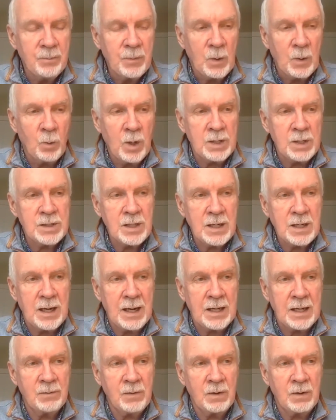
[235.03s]
what is the
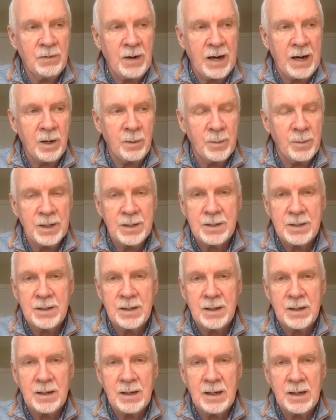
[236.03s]
kind of environment
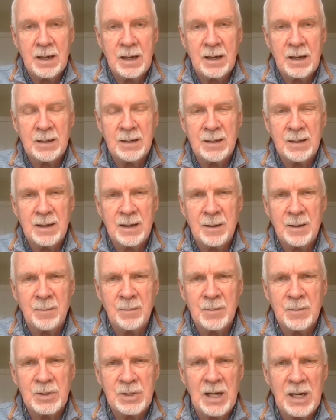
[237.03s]
and
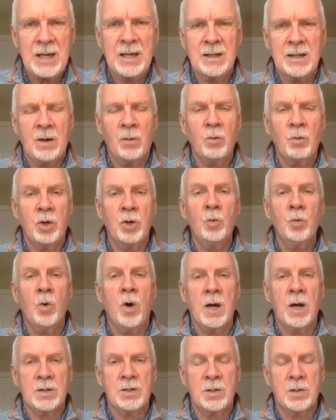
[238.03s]
setting that you
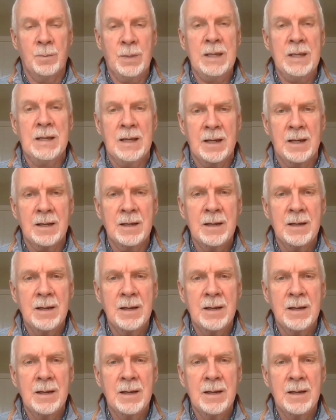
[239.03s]
want to be in,